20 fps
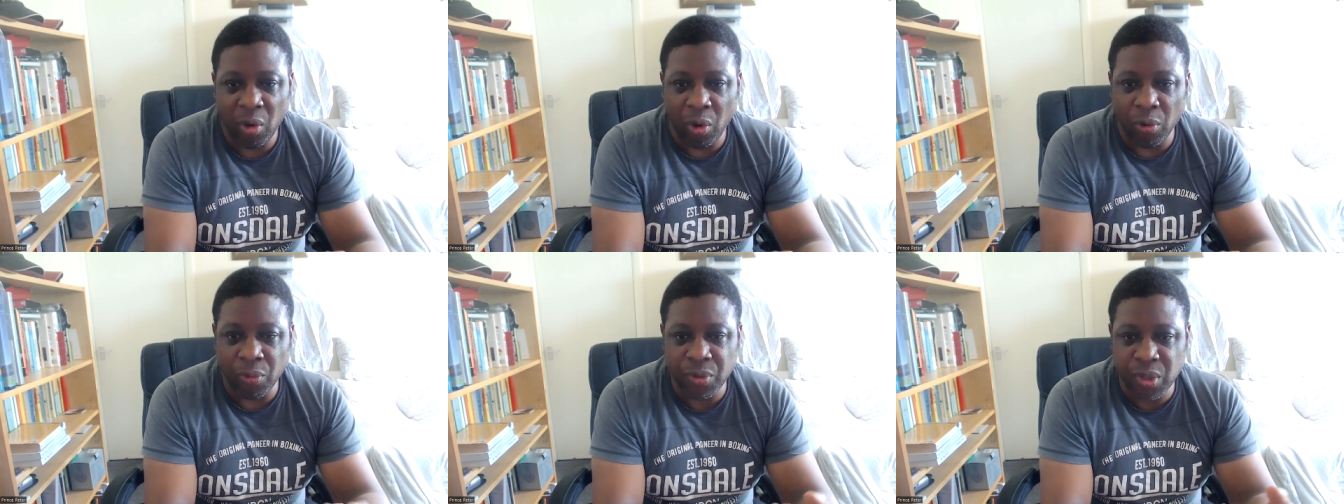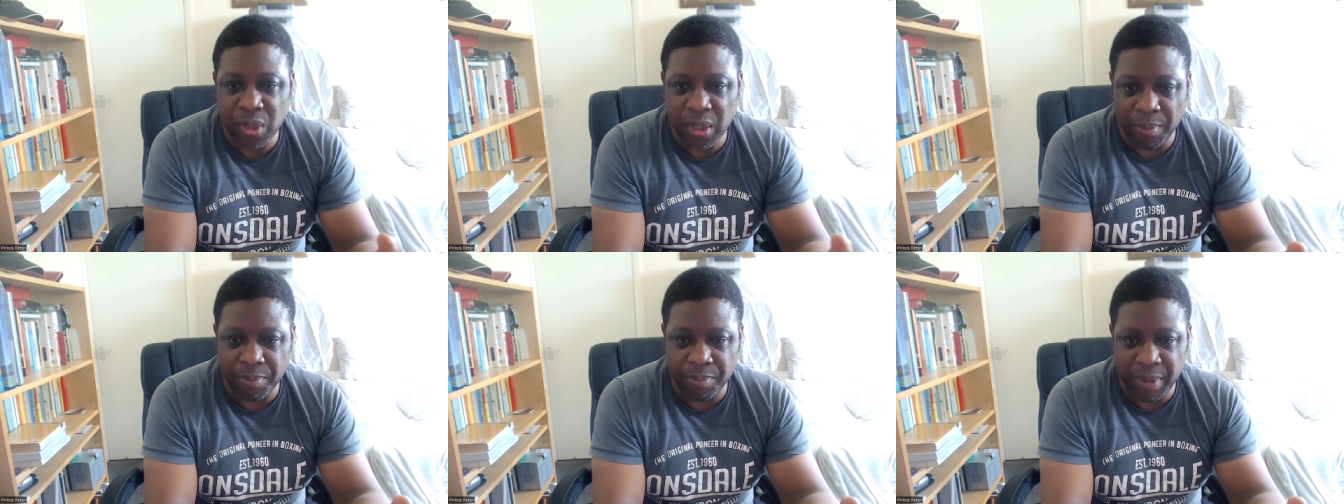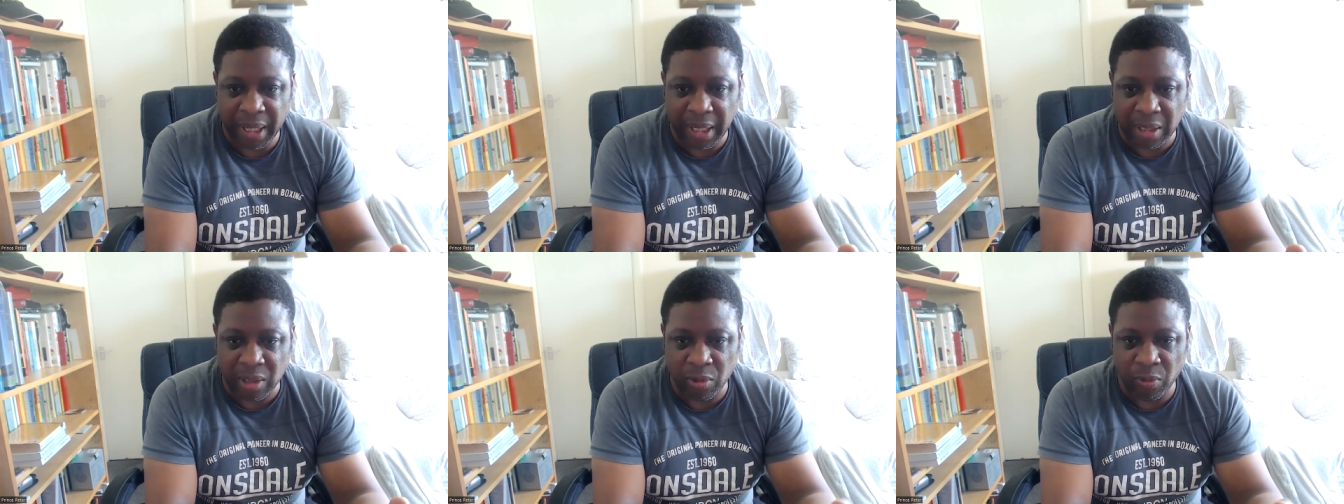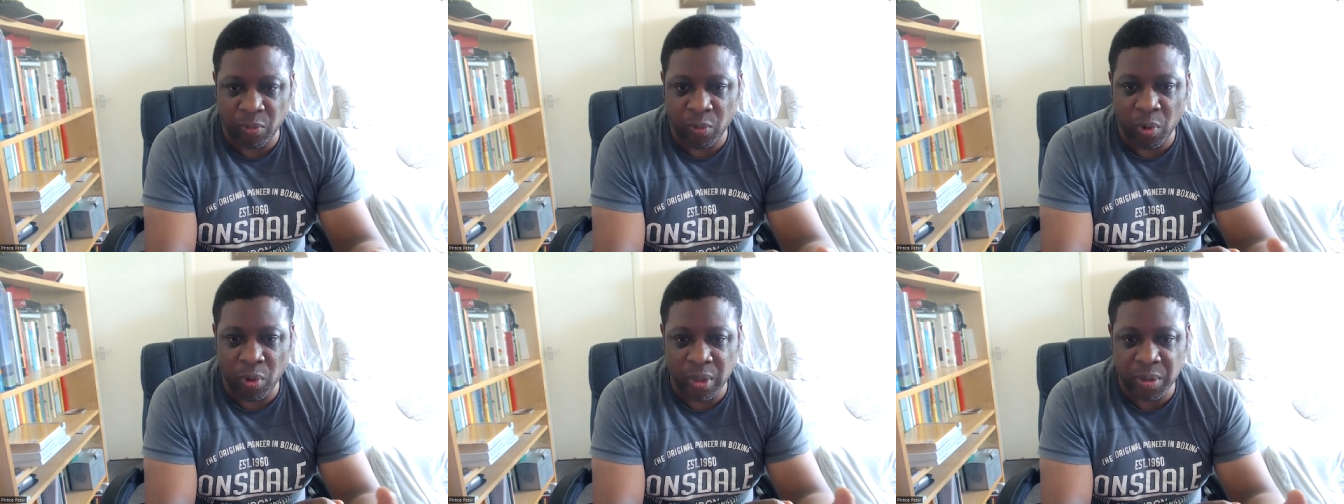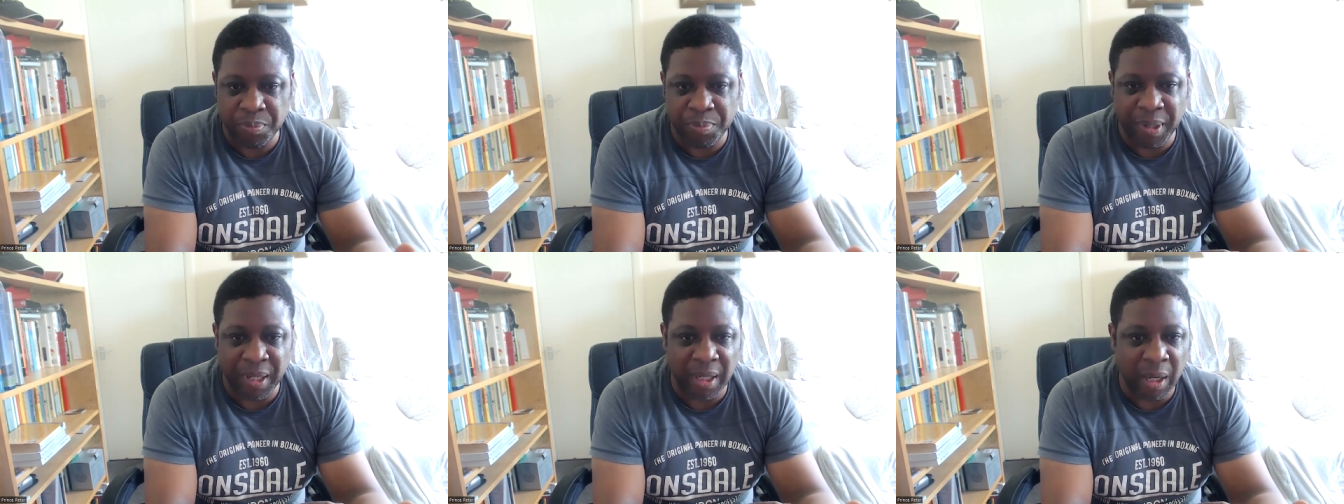onto the mix of what
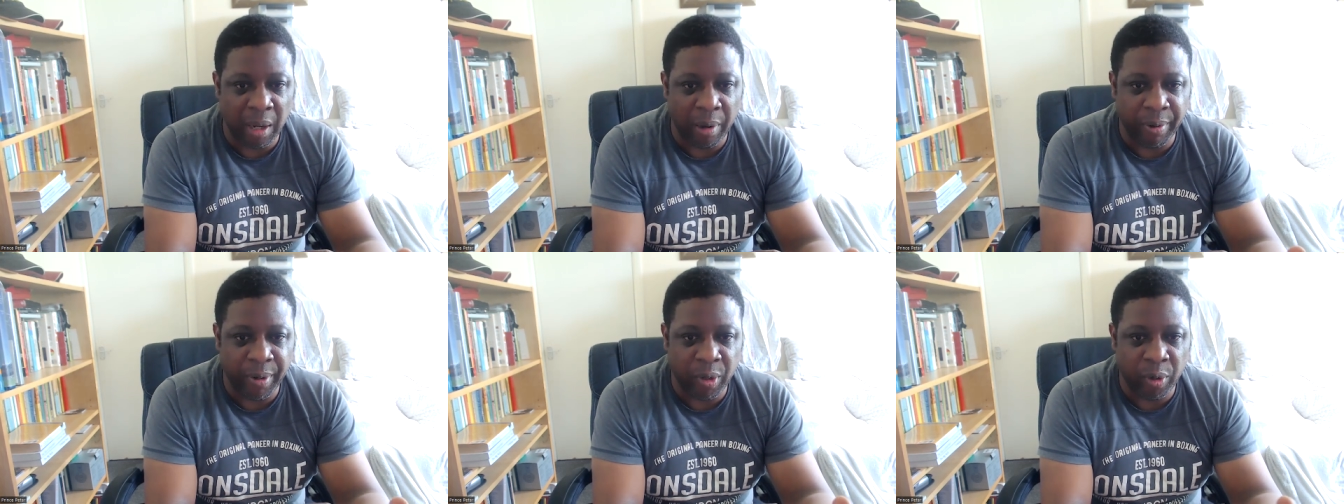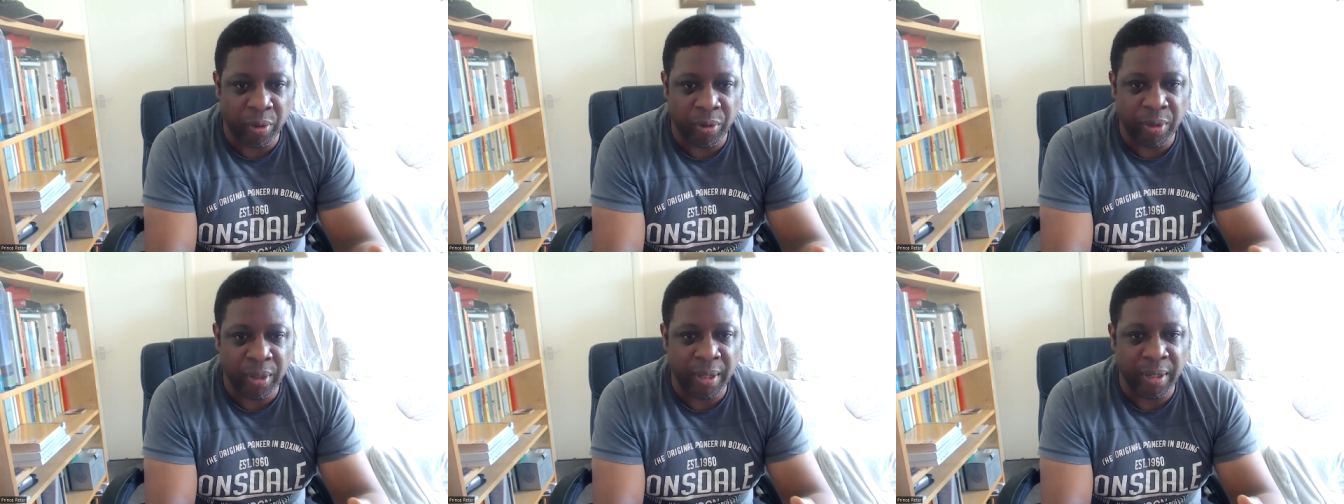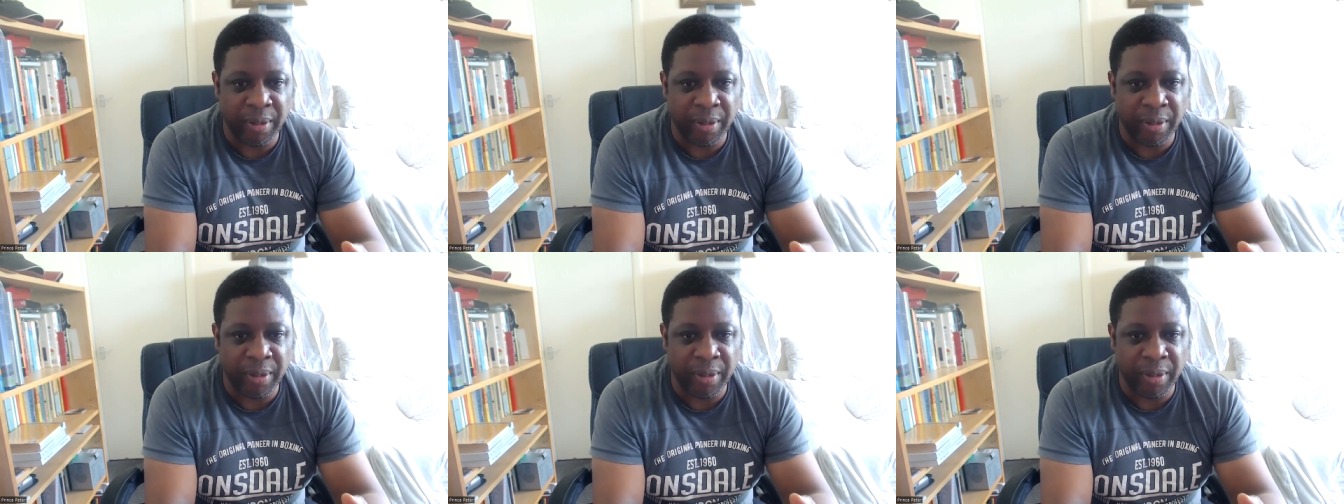has been going on